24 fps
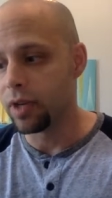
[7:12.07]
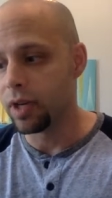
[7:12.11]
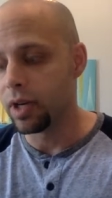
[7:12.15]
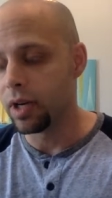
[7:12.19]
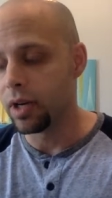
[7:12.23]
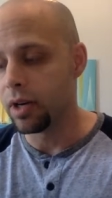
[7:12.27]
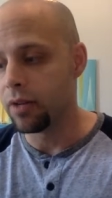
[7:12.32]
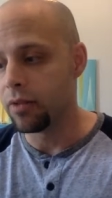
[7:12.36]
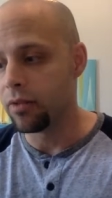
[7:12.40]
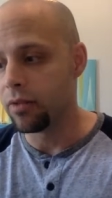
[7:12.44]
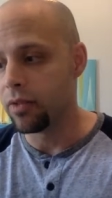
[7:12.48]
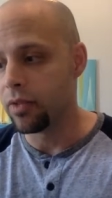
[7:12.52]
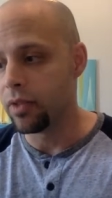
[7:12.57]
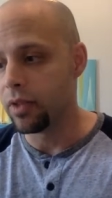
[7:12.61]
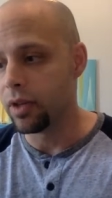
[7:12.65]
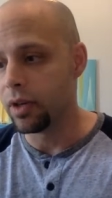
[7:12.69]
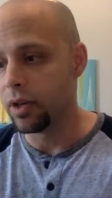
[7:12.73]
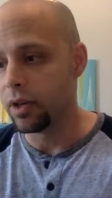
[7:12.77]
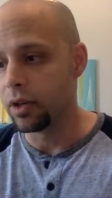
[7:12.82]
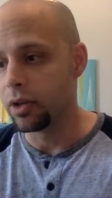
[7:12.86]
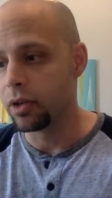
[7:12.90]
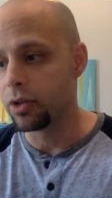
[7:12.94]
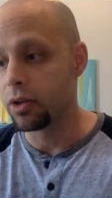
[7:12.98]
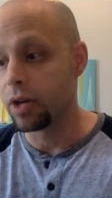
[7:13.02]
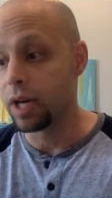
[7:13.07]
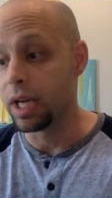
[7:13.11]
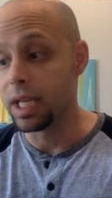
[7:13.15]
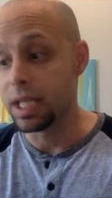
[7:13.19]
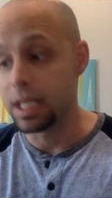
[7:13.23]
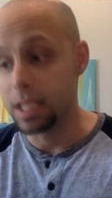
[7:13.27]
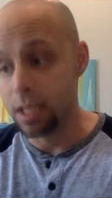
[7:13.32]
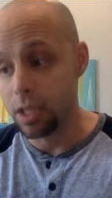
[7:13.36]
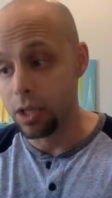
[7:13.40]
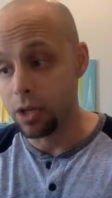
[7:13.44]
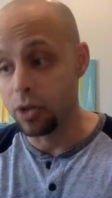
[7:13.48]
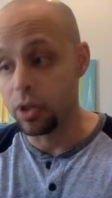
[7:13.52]
the
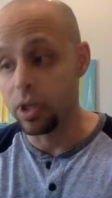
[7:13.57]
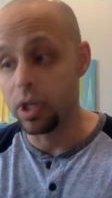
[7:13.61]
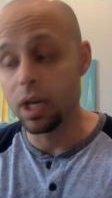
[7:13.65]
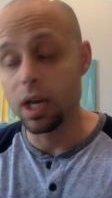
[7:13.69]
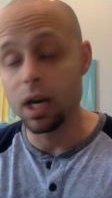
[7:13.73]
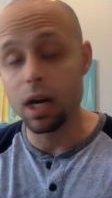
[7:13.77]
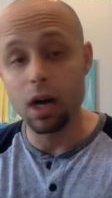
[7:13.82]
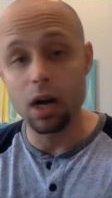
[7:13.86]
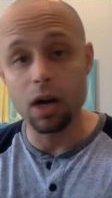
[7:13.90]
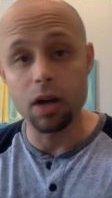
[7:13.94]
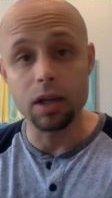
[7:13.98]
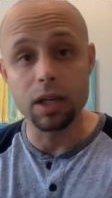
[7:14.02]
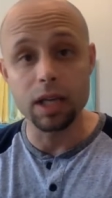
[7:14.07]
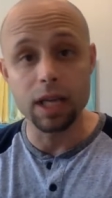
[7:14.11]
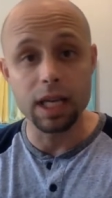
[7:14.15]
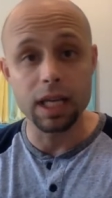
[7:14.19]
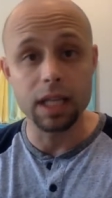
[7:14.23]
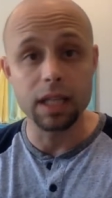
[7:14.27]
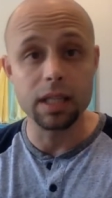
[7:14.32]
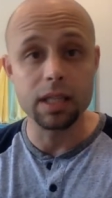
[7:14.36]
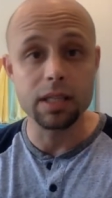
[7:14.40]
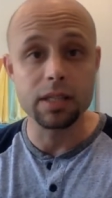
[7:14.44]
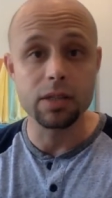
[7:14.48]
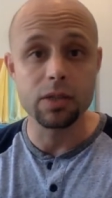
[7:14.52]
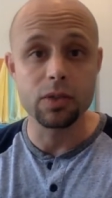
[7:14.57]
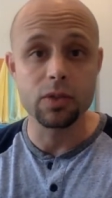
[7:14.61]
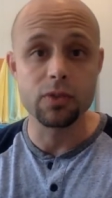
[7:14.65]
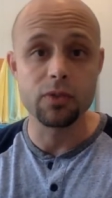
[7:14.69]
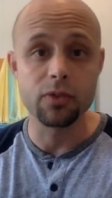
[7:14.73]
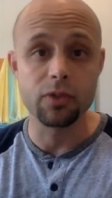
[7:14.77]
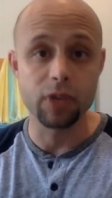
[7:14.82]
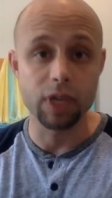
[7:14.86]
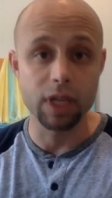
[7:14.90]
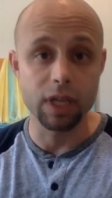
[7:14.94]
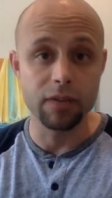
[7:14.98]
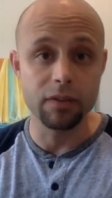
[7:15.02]
criteria on getting these loans
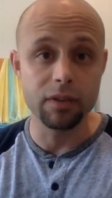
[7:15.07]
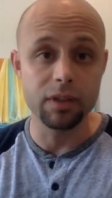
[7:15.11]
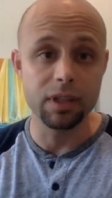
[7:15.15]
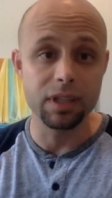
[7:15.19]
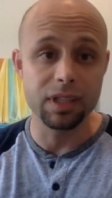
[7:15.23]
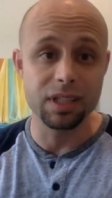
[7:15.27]
forgiven.